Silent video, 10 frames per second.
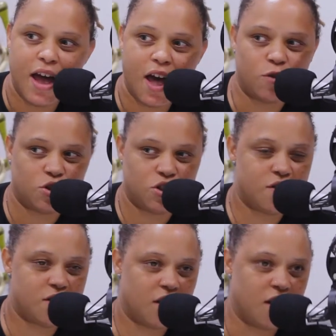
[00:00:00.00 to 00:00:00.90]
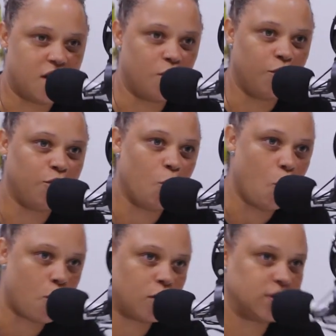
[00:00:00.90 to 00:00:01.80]
how Shits and Giggles
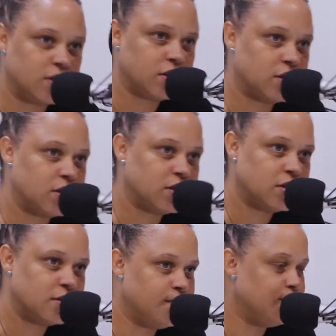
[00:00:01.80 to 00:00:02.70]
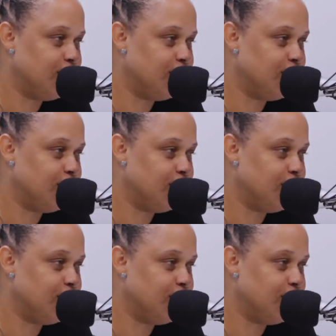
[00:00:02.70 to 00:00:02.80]
works.